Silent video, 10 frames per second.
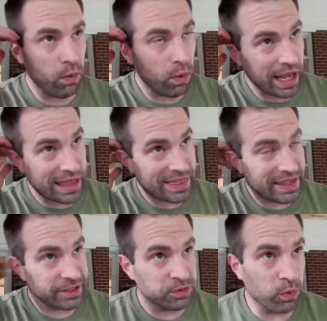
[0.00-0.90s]
what I
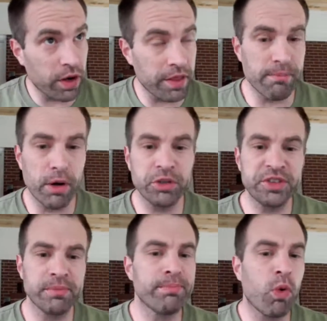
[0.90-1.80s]
think is one of the most
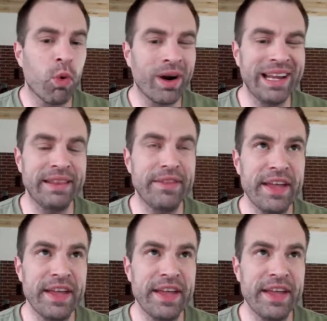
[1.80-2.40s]
important